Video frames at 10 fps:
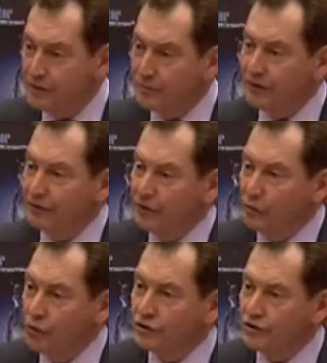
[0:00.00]
but that
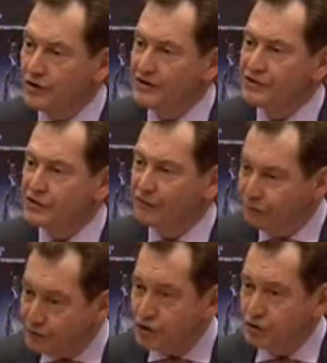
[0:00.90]
water
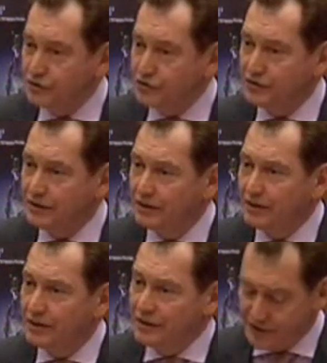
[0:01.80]
insufficiency
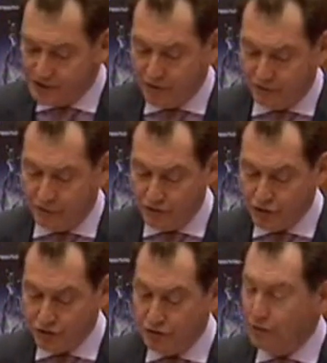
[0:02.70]
is often
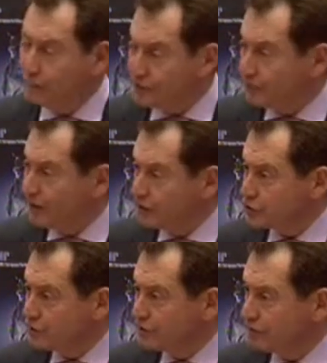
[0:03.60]
due to
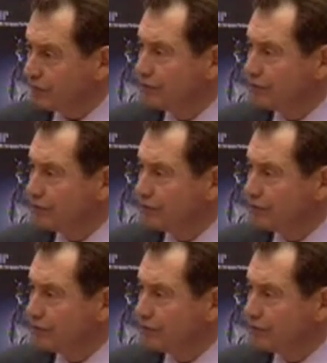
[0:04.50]
mismanagement,